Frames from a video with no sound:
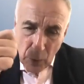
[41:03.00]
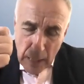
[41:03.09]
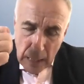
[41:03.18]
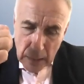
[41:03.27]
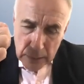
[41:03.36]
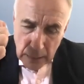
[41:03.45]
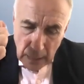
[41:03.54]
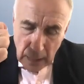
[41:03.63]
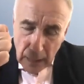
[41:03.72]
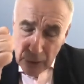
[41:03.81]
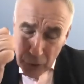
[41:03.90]
around
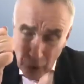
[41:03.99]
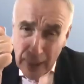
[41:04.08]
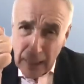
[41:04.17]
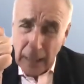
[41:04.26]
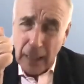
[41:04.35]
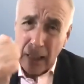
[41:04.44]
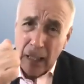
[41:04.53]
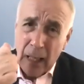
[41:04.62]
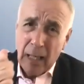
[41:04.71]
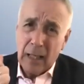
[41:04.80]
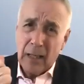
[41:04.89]
training
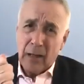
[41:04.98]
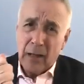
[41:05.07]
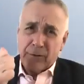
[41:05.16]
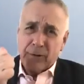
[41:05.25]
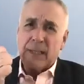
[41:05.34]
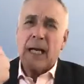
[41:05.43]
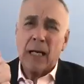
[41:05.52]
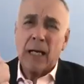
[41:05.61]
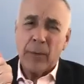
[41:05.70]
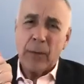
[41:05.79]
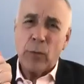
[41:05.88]
for that?
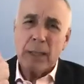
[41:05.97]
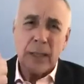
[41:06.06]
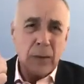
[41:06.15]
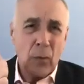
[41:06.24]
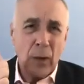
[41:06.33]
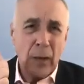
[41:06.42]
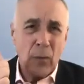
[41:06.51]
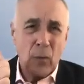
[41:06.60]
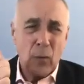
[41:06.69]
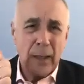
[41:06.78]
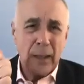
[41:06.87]
I mean,
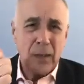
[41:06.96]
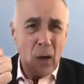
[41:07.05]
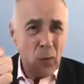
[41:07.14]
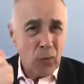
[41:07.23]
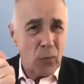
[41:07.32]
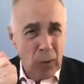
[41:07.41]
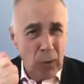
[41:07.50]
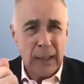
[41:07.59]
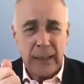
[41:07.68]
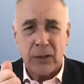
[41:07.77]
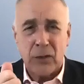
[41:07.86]
we don't
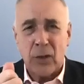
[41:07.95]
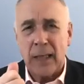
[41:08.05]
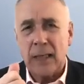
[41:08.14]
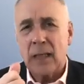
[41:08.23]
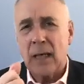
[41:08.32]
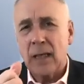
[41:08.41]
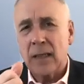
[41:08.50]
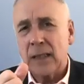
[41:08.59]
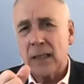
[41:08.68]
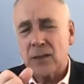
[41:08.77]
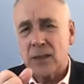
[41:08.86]
really train the
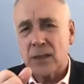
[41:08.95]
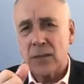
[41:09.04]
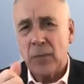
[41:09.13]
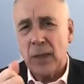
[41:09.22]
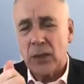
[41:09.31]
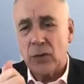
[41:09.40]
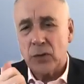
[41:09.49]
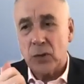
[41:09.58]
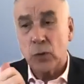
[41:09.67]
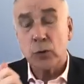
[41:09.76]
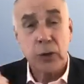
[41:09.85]
youngsters in medical
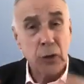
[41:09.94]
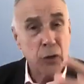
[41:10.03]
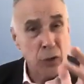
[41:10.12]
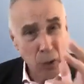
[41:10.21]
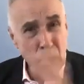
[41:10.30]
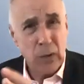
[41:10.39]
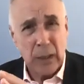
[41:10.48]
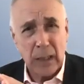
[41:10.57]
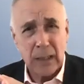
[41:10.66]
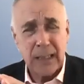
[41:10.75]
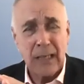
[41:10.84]
school to do
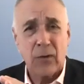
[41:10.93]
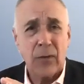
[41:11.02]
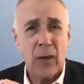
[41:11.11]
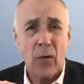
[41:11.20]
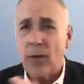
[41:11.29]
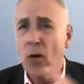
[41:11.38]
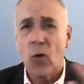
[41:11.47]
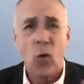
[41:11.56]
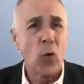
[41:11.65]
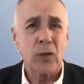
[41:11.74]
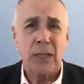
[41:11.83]
this, even though they're
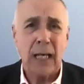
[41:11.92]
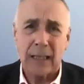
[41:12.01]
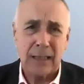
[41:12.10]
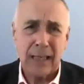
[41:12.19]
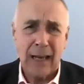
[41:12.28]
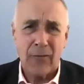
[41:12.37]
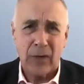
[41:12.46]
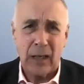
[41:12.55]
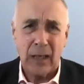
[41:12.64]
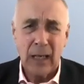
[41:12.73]
all tech savvy.